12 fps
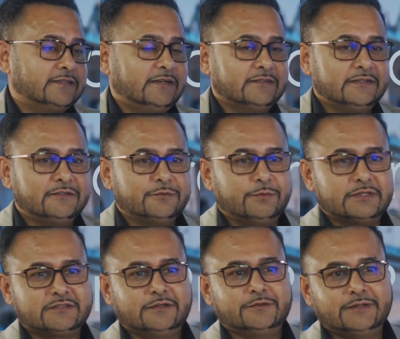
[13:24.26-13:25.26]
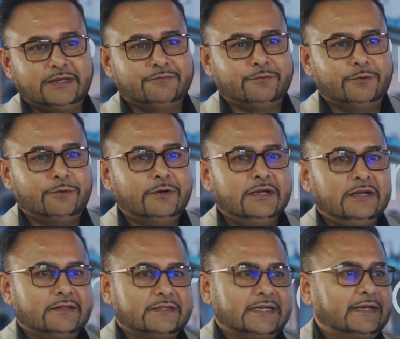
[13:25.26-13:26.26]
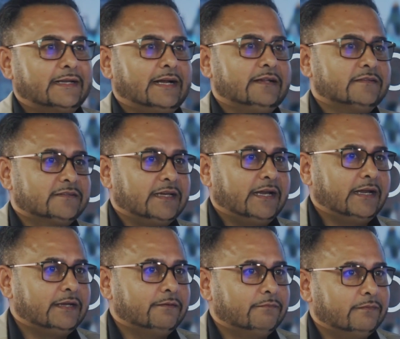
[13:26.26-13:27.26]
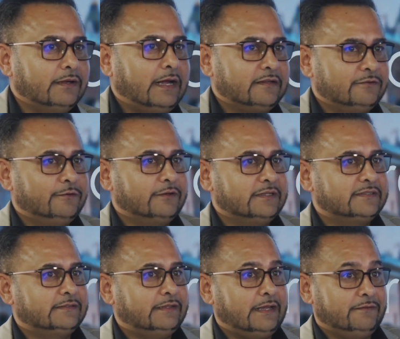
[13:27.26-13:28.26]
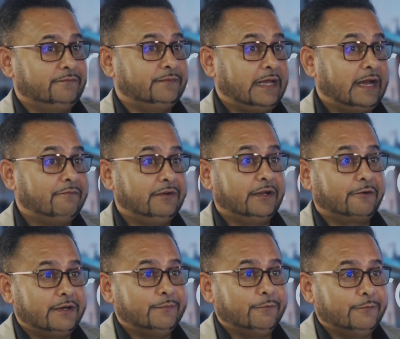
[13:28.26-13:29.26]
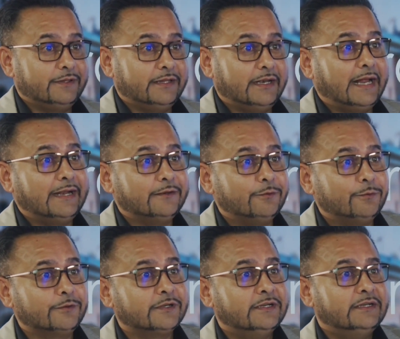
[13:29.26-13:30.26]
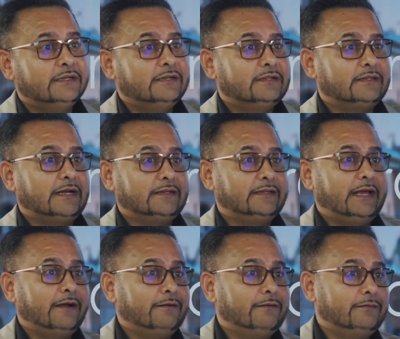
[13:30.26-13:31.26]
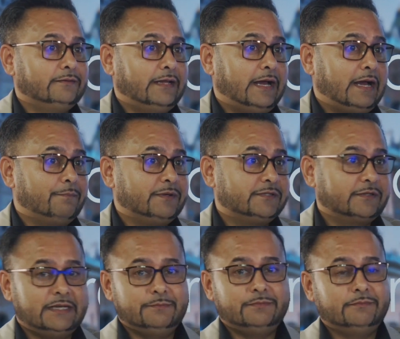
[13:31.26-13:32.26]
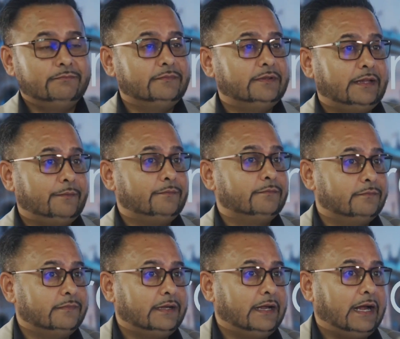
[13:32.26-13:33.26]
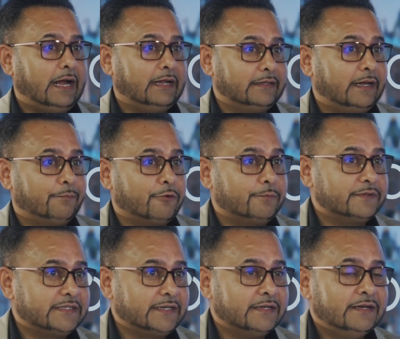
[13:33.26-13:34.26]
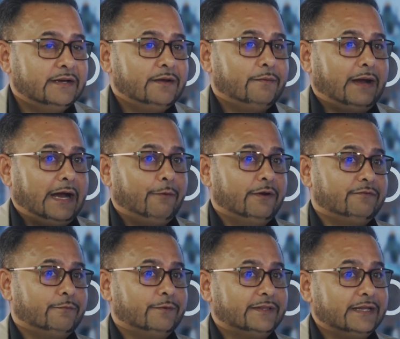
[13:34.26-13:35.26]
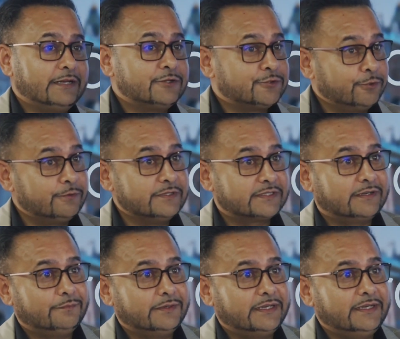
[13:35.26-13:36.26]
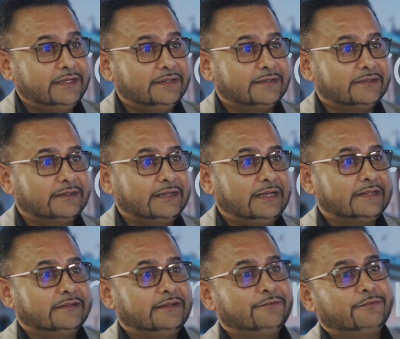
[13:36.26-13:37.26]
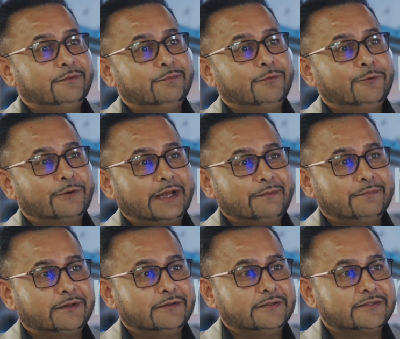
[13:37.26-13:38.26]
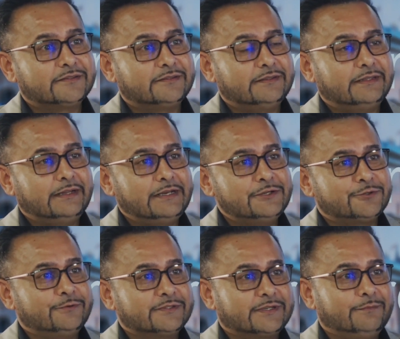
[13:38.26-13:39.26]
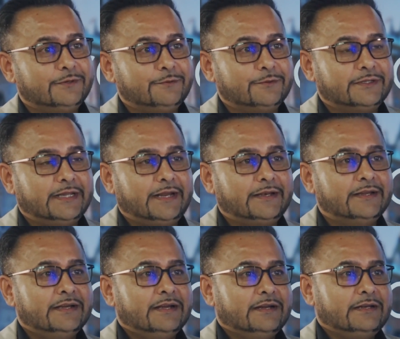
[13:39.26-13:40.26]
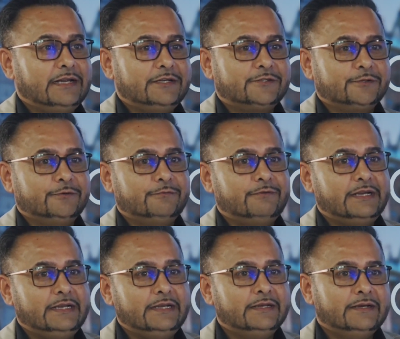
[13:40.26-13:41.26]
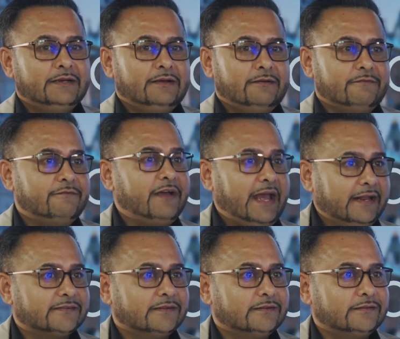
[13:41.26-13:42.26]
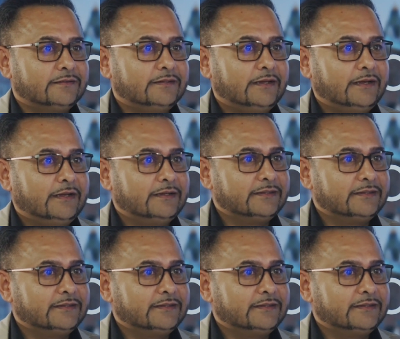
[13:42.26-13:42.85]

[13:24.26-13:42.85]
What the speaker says: It turns into one. So therefore, the tenant can stay as long as they have an agreement with the landlord that they're happy to keep them at that property. However, with the insurance company, it's a different ballgame, because the insurance company would then need to re-vet the